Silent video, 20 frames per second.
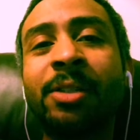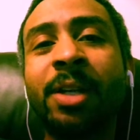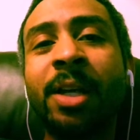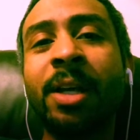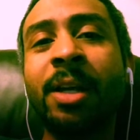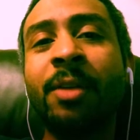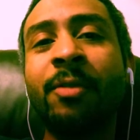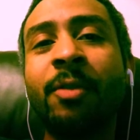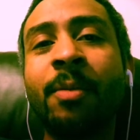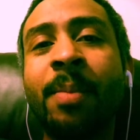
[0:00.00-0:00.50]
say
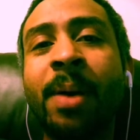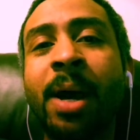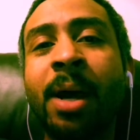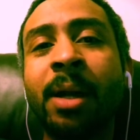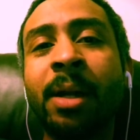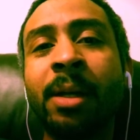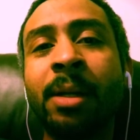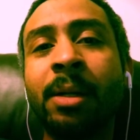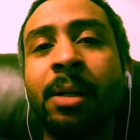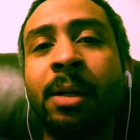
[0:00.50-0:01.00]
enough about
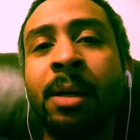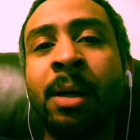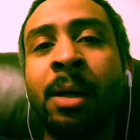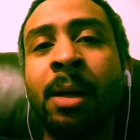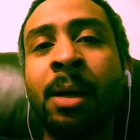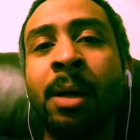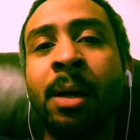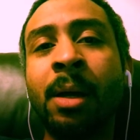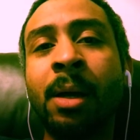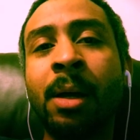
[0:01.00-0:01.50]
it.
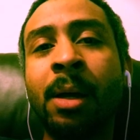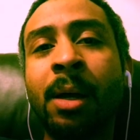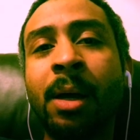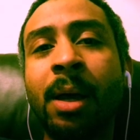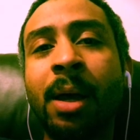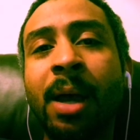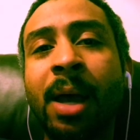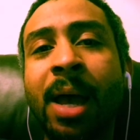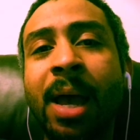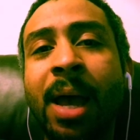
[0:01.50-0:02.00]
Uh,
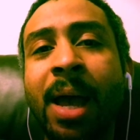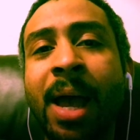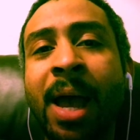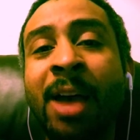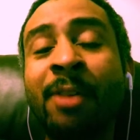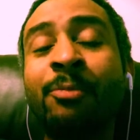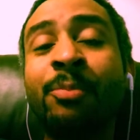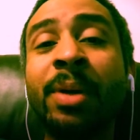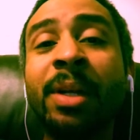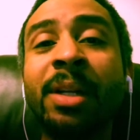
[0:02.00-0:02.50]

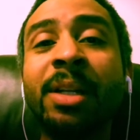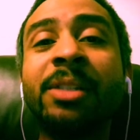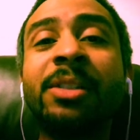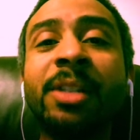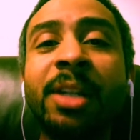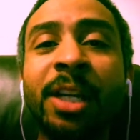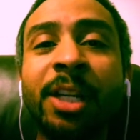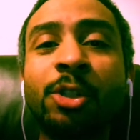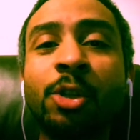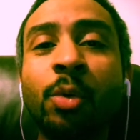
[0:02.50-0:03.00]
I've been
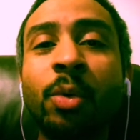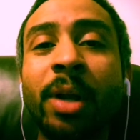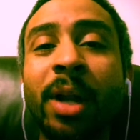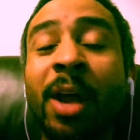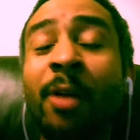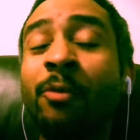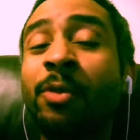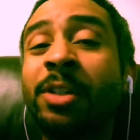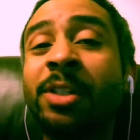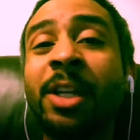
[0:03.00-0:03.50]
listening to it
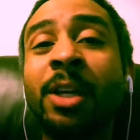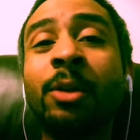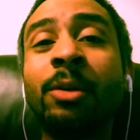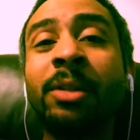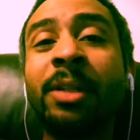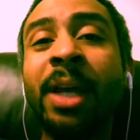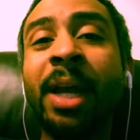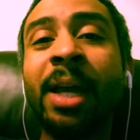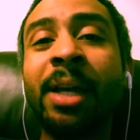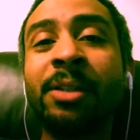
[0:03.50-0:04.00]
every single
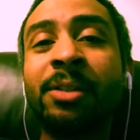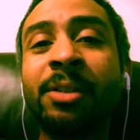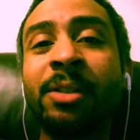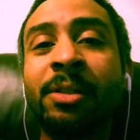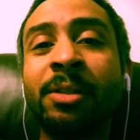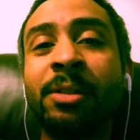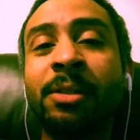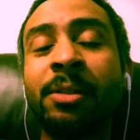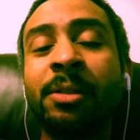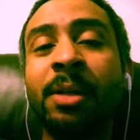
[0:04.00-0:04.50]
day
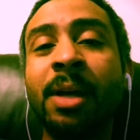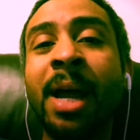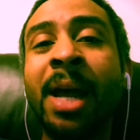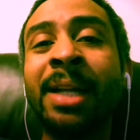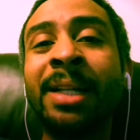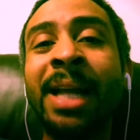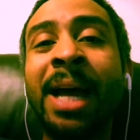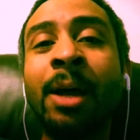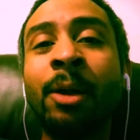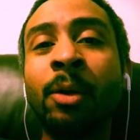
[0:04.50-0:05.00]
since I
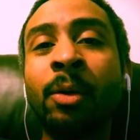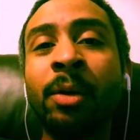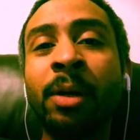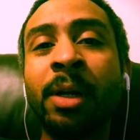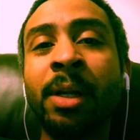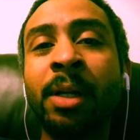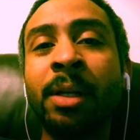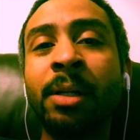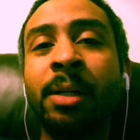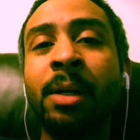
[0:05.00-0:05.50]

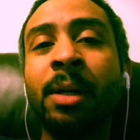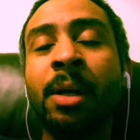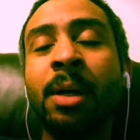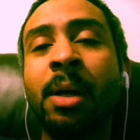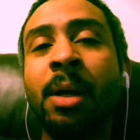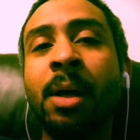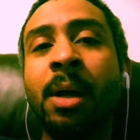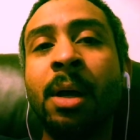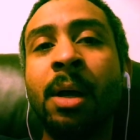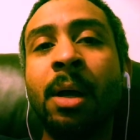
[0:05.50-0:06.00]
downloaded it.
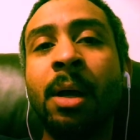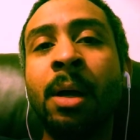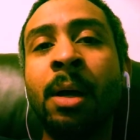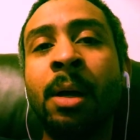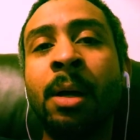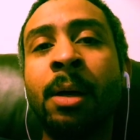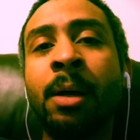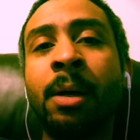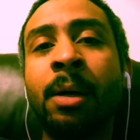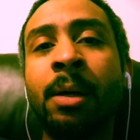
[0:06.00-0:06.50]

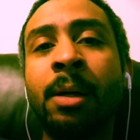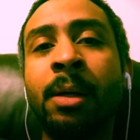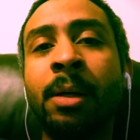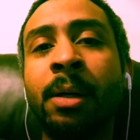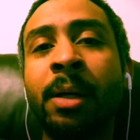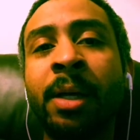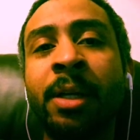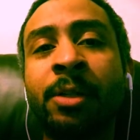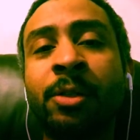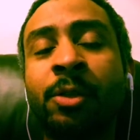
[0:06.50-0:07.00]

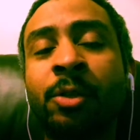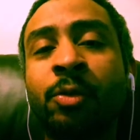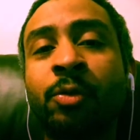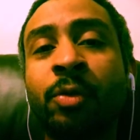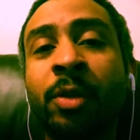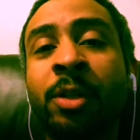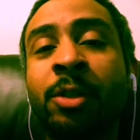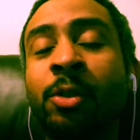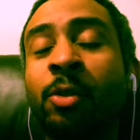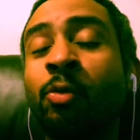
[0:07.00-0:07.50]
Uh, it's
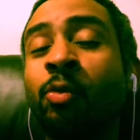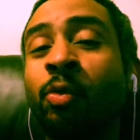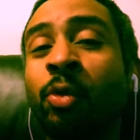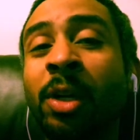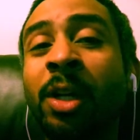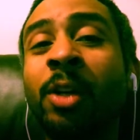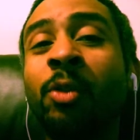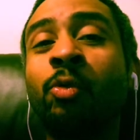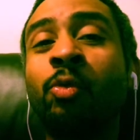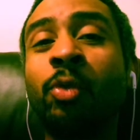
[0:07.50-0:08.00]
it's a
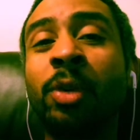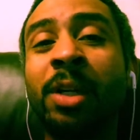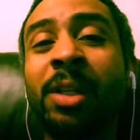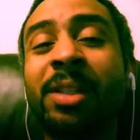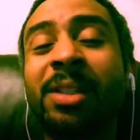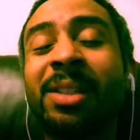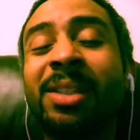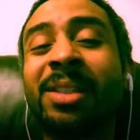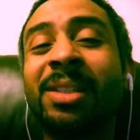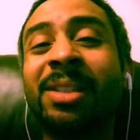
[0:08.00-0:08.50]
really really
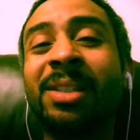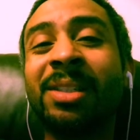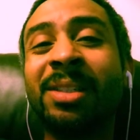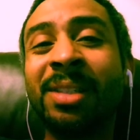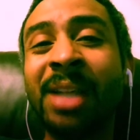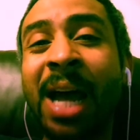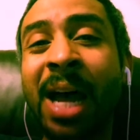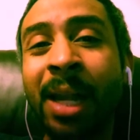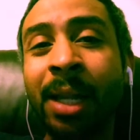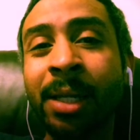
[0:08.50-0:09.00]

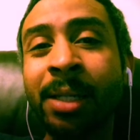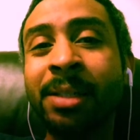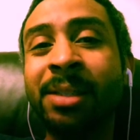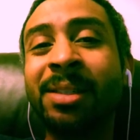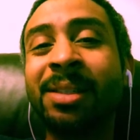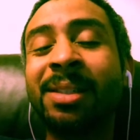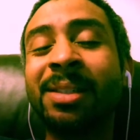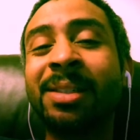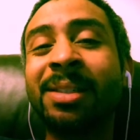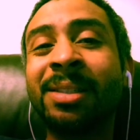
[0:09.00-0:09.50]
solid
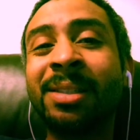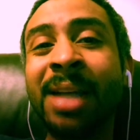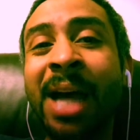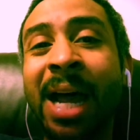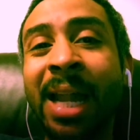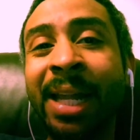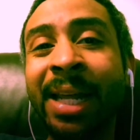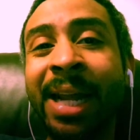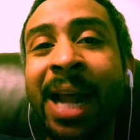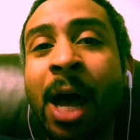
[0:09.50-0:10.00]

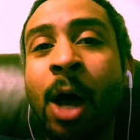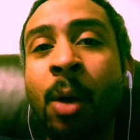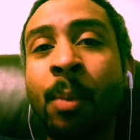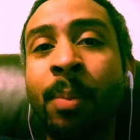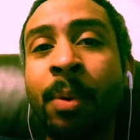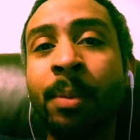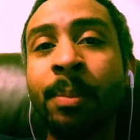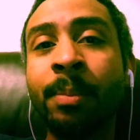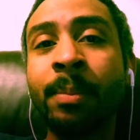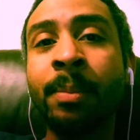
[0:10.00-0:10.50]
solid
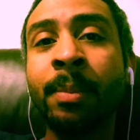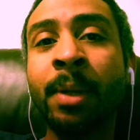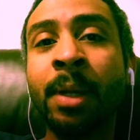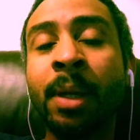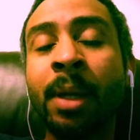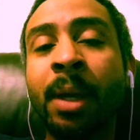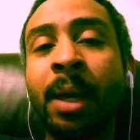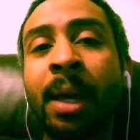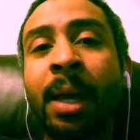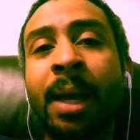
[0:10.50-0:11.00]
album,
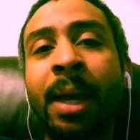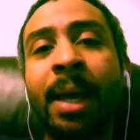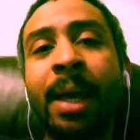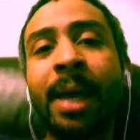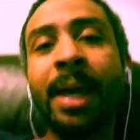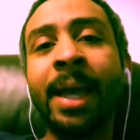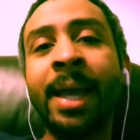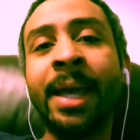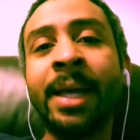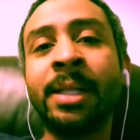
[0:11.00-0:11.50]

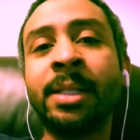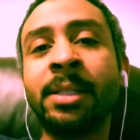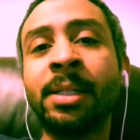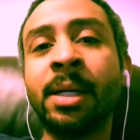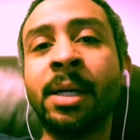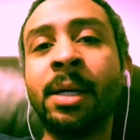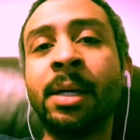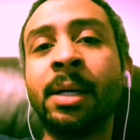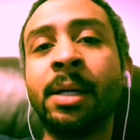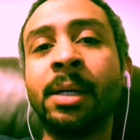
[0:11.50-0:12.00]
and
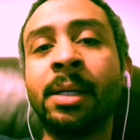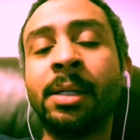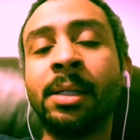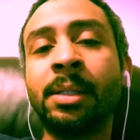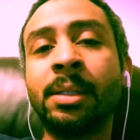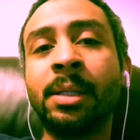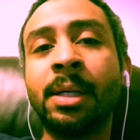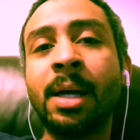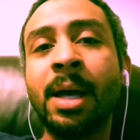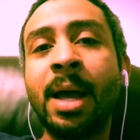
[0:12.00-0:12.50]

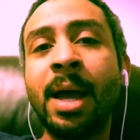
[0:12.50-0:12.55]
uh,